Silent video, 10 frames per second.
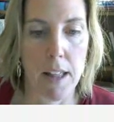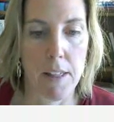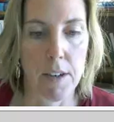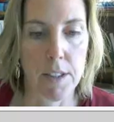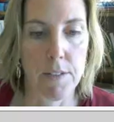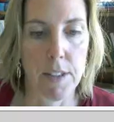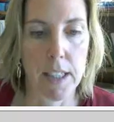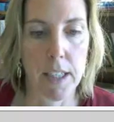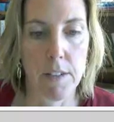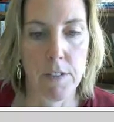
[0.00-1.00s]
There's a
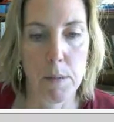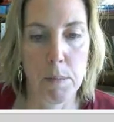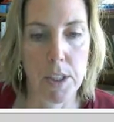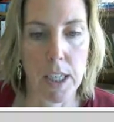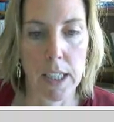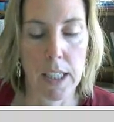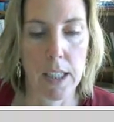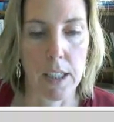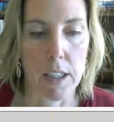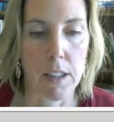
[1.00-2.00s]
video from Jed
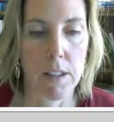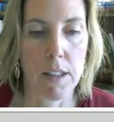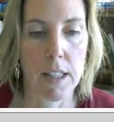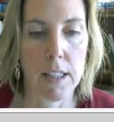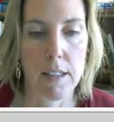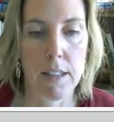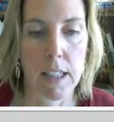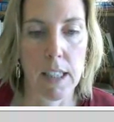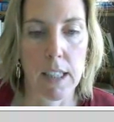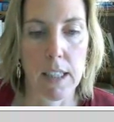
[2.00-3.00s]
here.
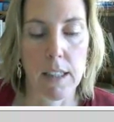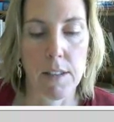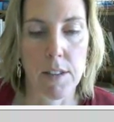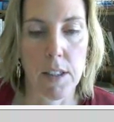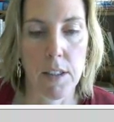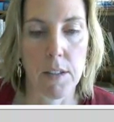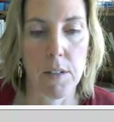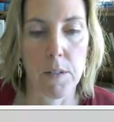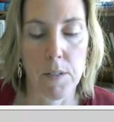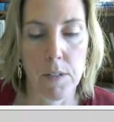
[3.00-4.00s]
This is going
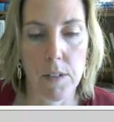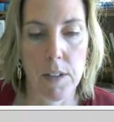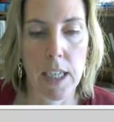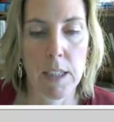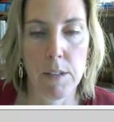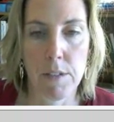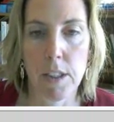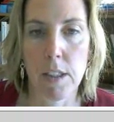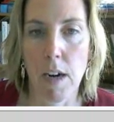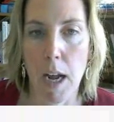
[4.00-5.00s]
to kind of
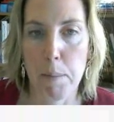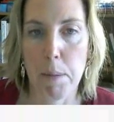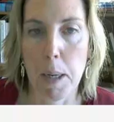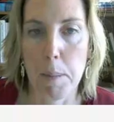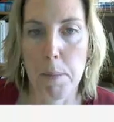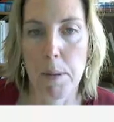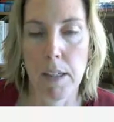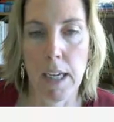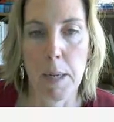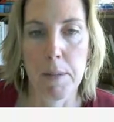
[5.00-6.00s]
review and wrap up
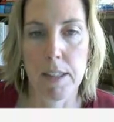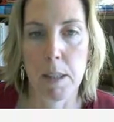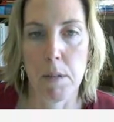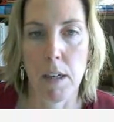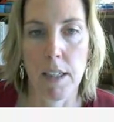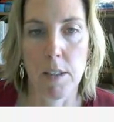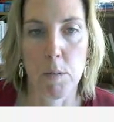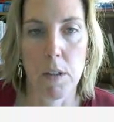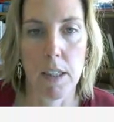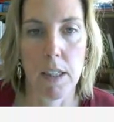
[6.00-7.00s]
and summarize
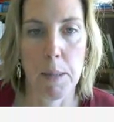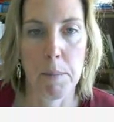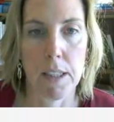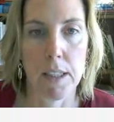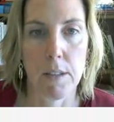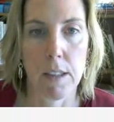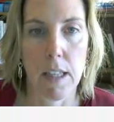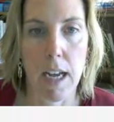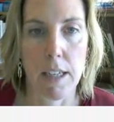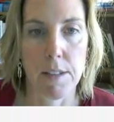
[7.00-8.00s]
what I'm going to do in
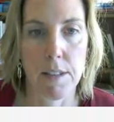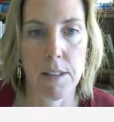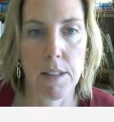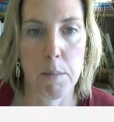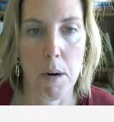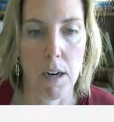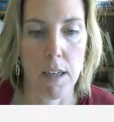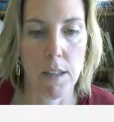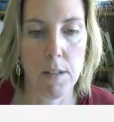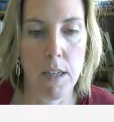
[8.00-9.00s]
class
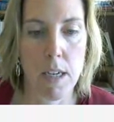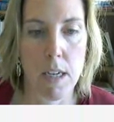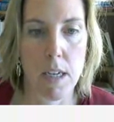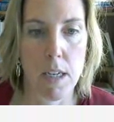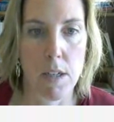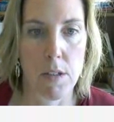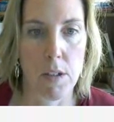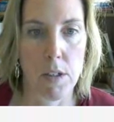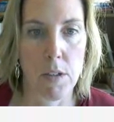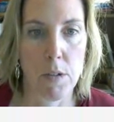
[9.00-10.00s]
tomorrow.
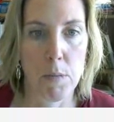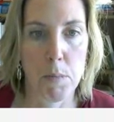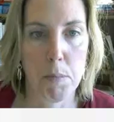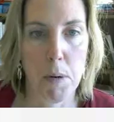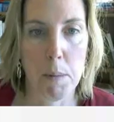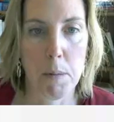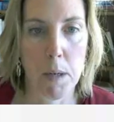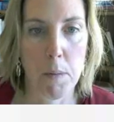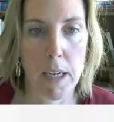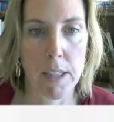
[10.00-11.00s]
So you probably
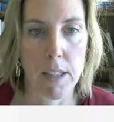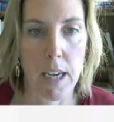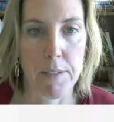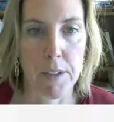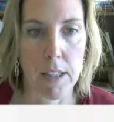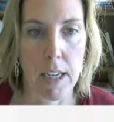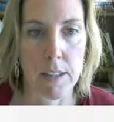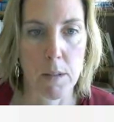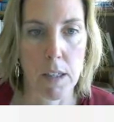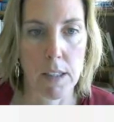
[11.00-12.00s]
want to wait till after
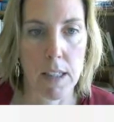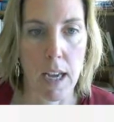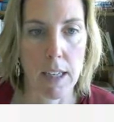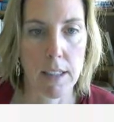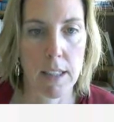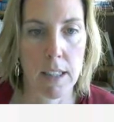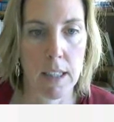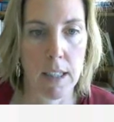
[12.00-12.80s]
class to watch that.